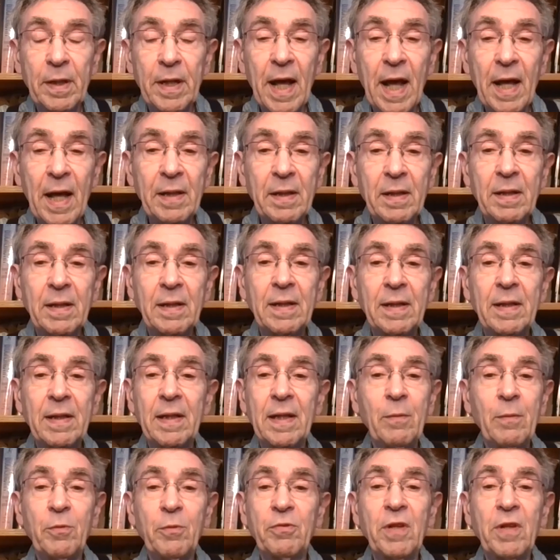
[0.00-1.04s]
not
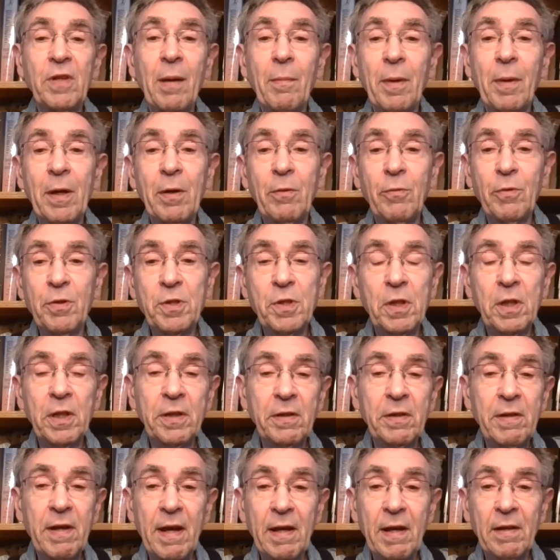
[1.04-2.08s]
it was not my original
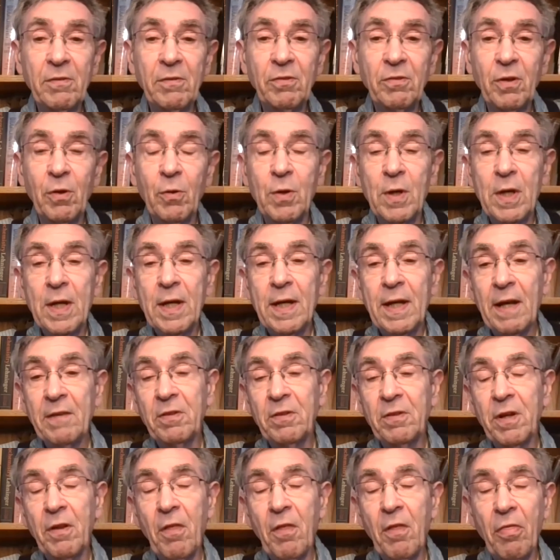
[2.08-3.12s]
intent. So that's
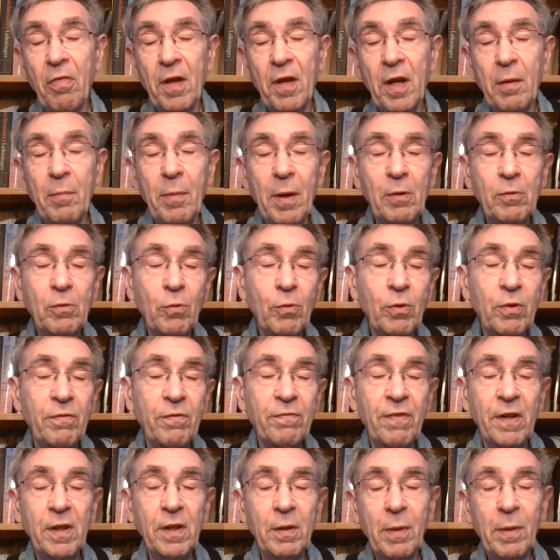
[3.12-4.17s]
another thing about doing
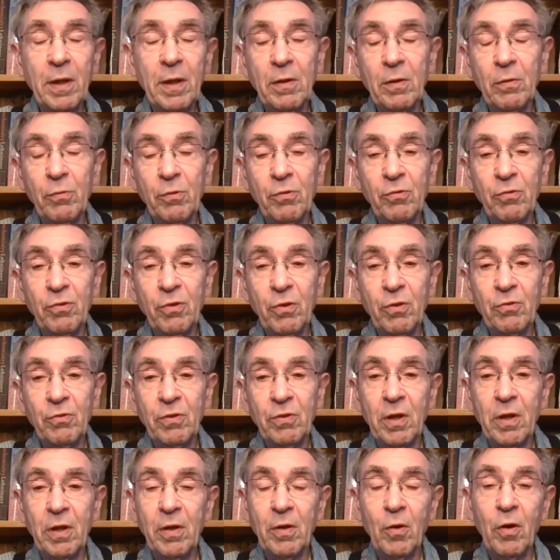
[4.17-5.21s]
fundamental research,
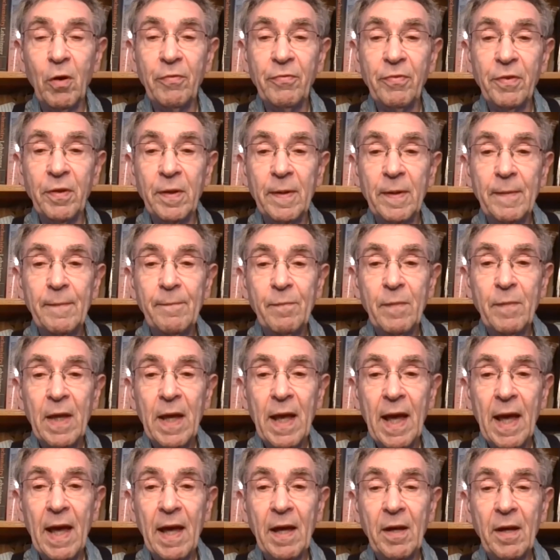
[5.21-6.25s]
that it often
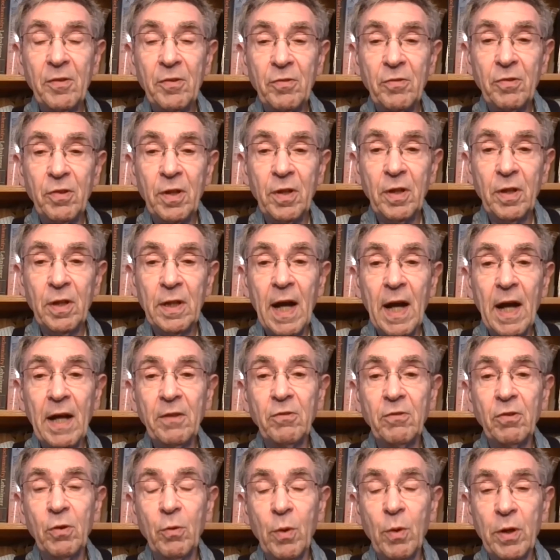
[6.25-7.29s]
has
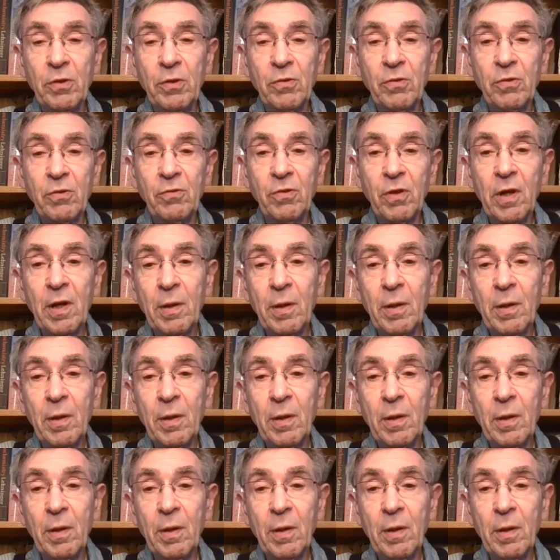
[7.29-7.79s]
consequences and